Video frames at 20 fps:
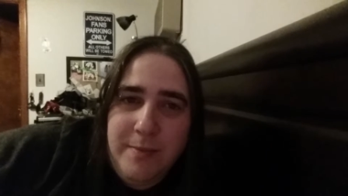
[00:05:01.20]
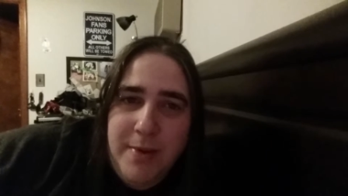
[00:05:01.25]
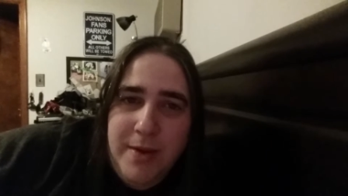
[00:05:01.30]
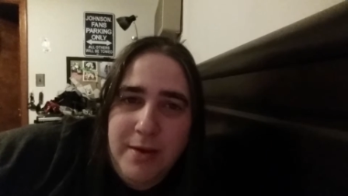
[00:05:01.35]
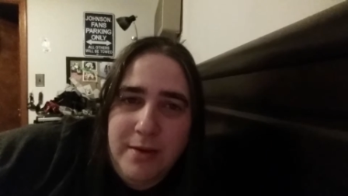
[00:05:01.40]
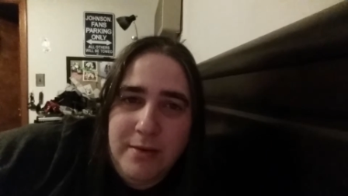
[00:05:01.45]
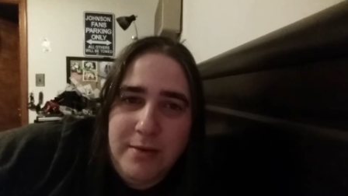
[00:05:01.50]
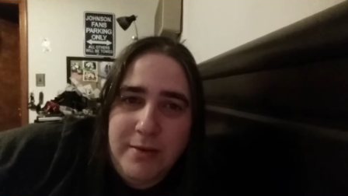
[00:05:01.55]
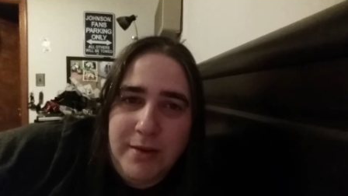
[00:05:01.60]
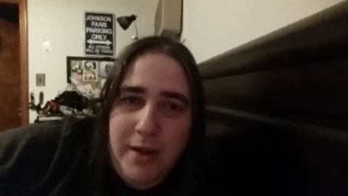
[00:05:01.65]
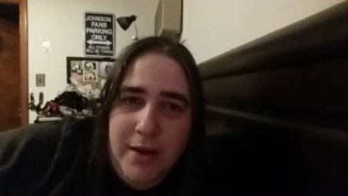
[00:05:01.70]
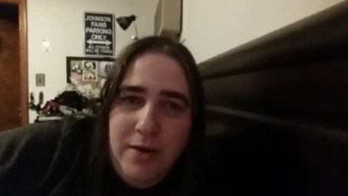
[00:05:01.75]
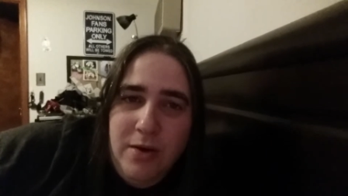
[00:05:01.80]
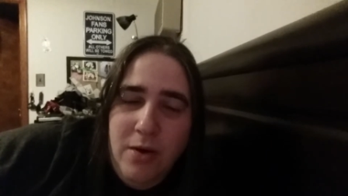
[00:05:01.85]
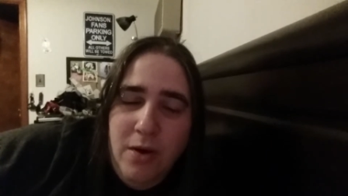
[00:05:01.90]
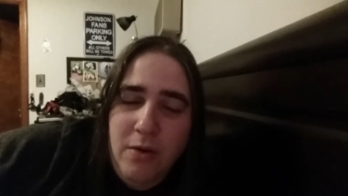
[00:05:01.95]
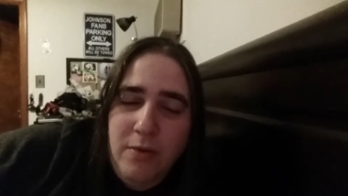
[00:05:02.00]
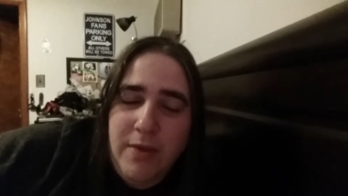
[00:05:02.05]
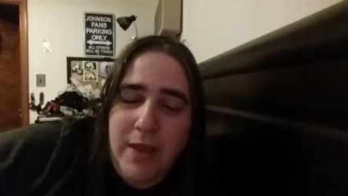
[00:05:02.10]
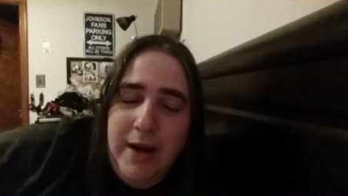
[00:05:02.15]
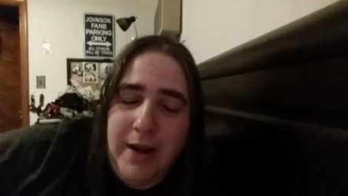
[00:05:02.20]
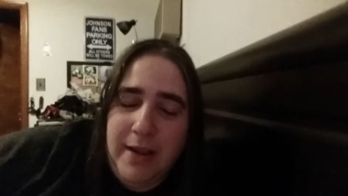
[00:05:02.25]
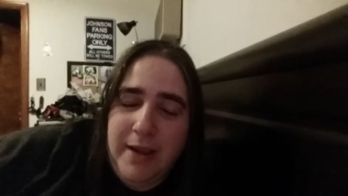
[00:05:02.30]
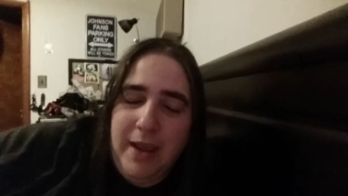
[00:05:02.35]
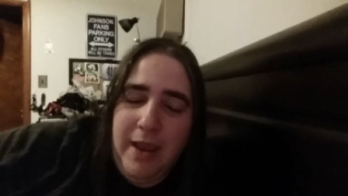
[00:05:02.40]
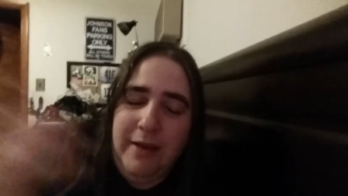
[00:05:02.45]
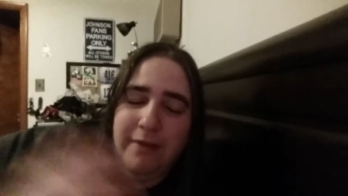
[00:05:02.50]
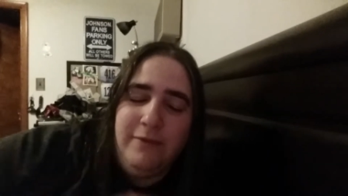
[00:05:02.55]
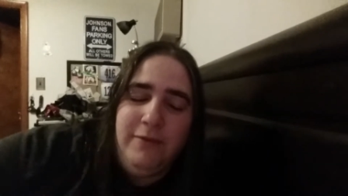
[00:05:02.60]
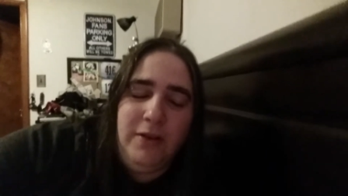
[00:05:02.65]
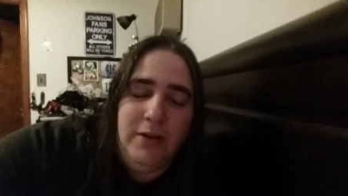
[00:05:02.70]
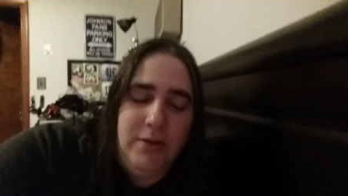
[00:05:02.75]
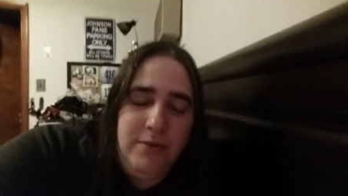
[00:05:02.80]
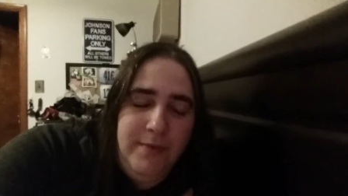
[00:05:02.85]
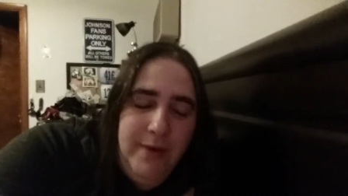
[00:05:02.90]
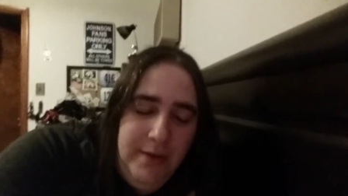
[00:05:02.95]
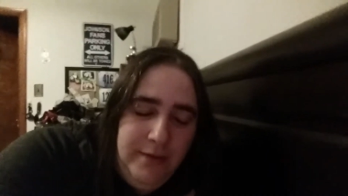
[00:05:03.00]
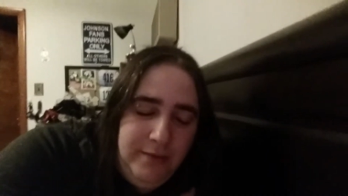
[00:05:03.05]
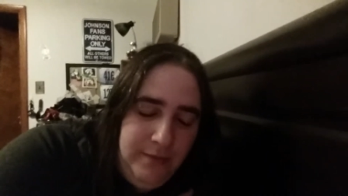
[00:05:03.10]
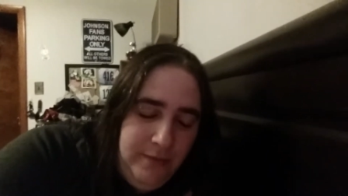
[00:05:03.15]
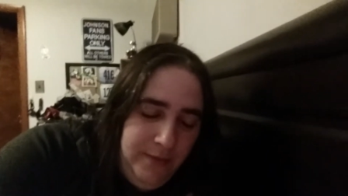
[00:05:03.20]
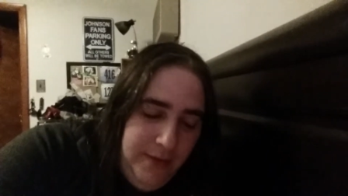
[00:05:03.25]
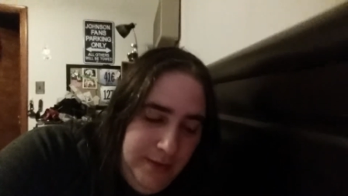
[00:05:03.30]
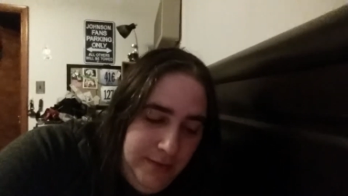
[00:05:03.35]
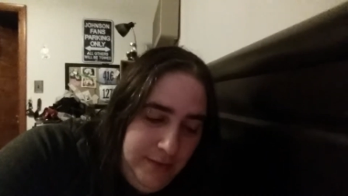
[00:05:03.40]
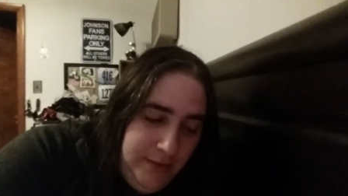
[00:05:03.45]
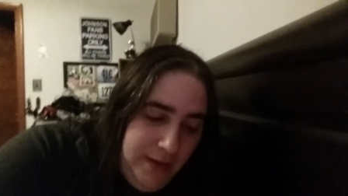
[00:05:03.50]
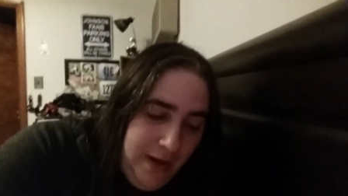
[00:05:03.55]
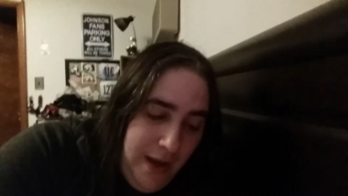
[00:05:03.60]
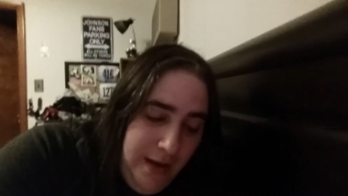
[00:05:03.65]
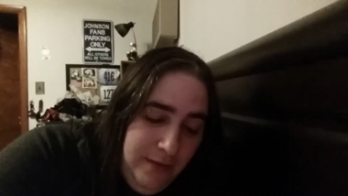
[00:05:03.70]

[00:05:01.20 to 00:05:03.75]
it because I know that it can fluctuate so easily.